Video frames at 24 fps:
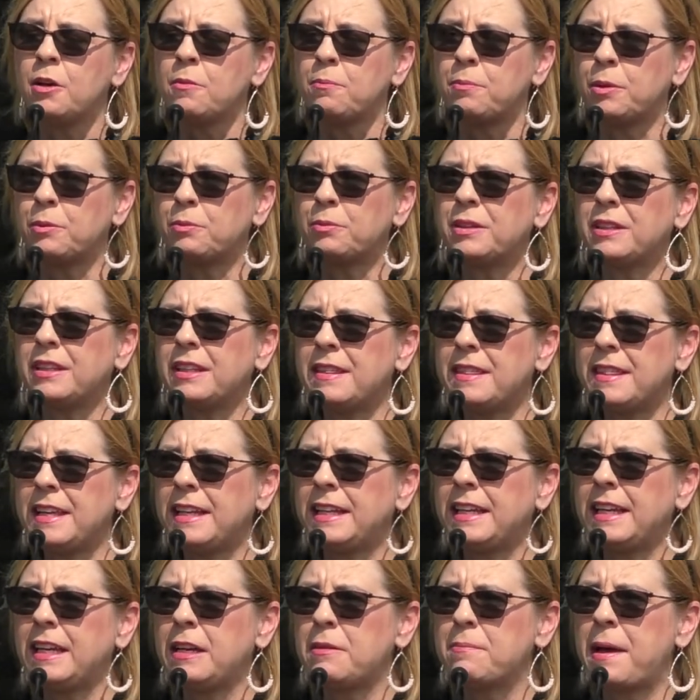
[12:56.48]
but really
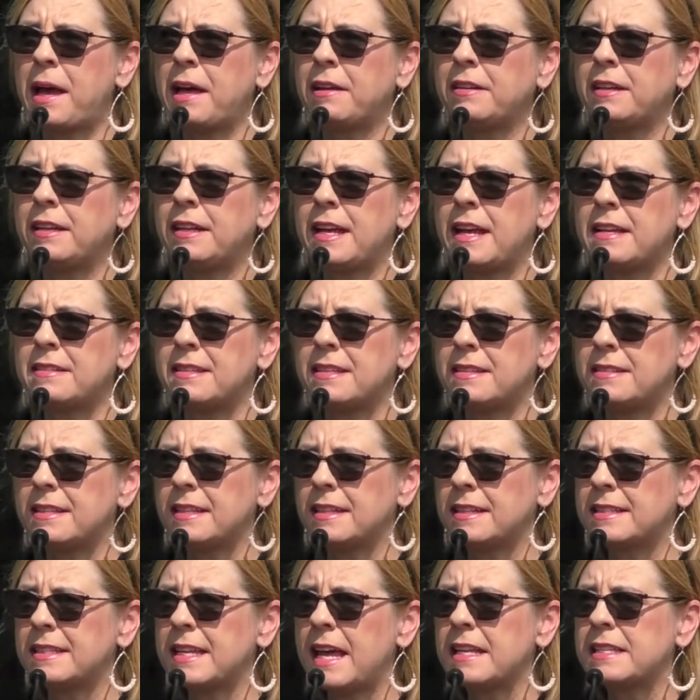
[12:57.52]
thinking about it as a
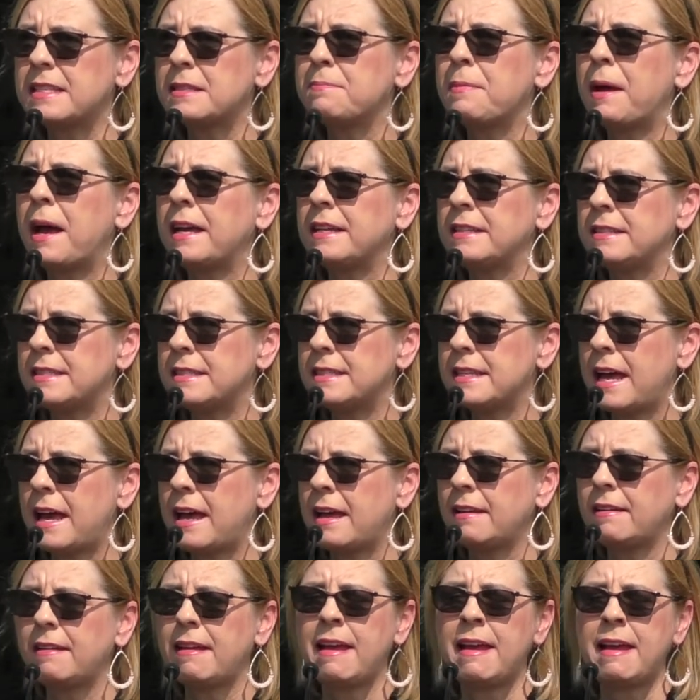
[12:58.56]
success
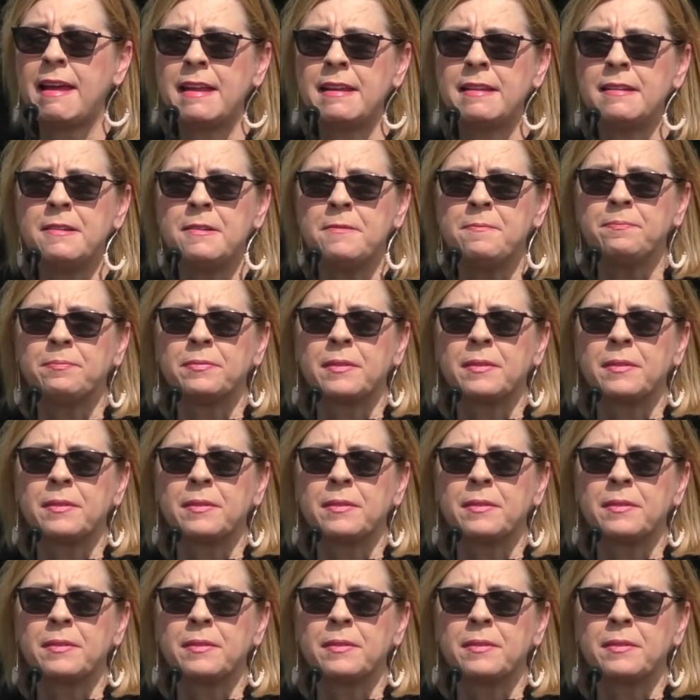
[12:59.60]
mindset and